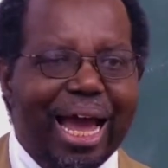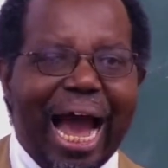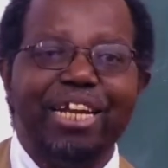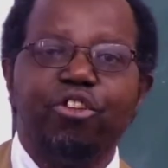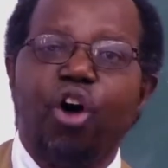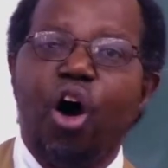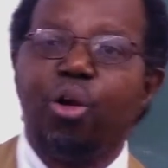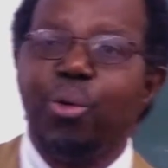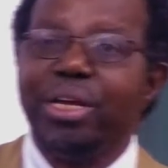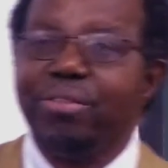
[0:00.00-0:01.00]
And it's
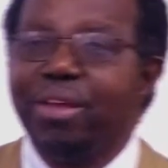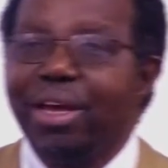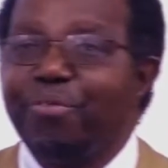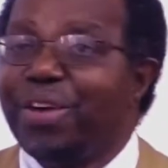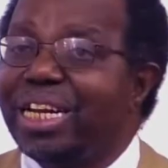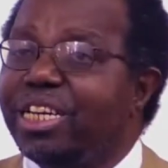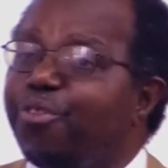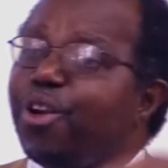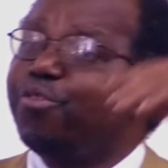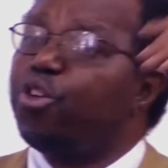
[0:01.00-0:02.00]
always very
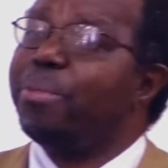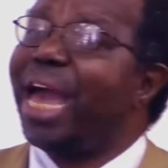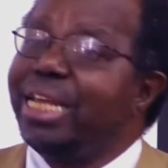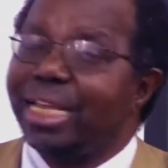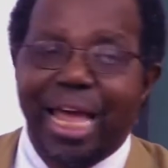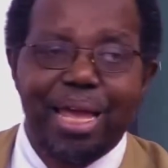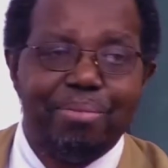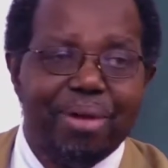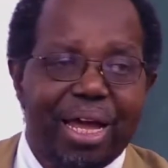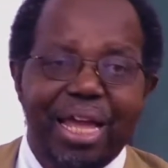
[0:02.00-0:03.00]
different from the earlier time.